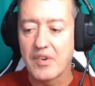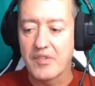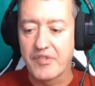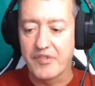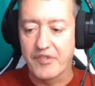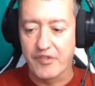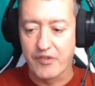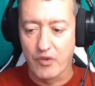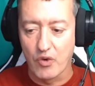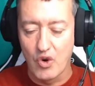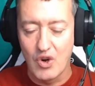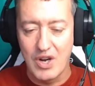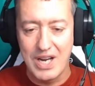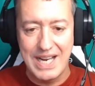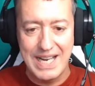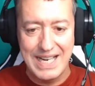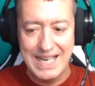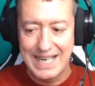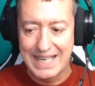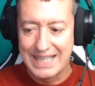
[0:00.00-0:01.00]

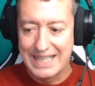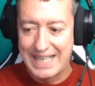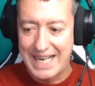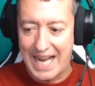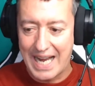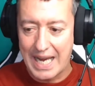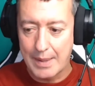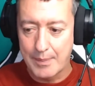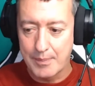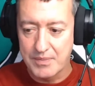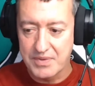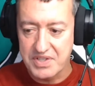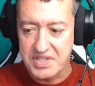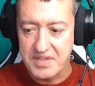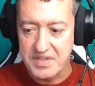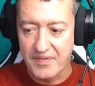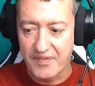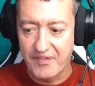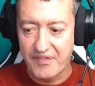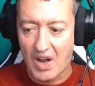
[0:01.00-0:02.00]
free games,